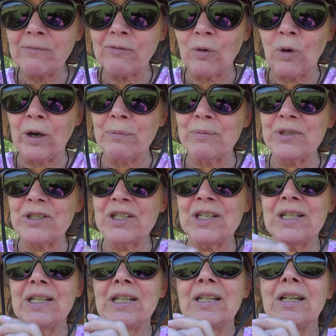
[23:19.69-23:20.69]
formed
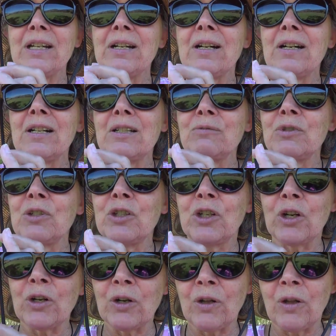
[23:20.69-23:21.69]

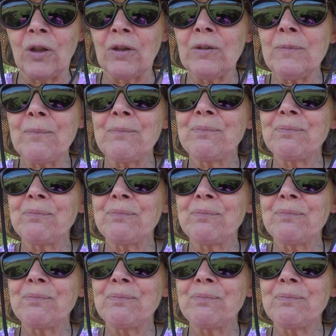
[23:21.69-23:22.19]
girl,